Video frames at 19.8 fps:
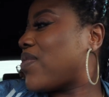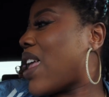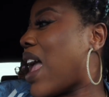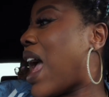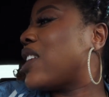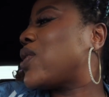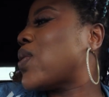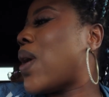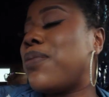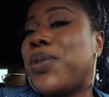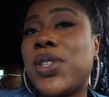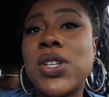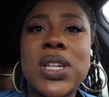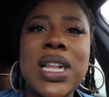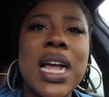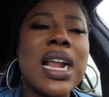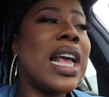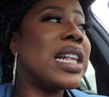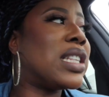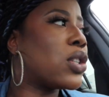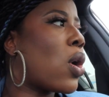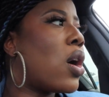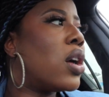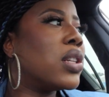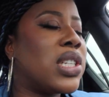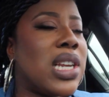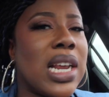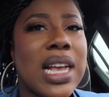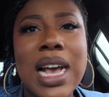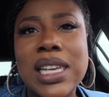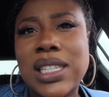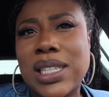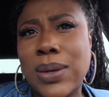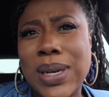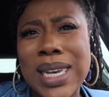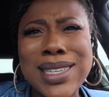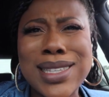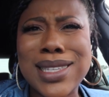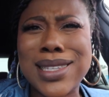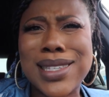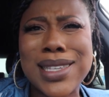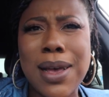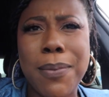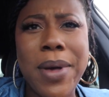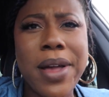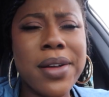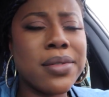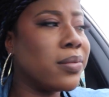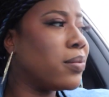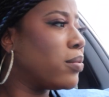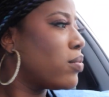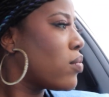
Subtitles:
That's why I'm so glad. It's cold, guys. It is the summer.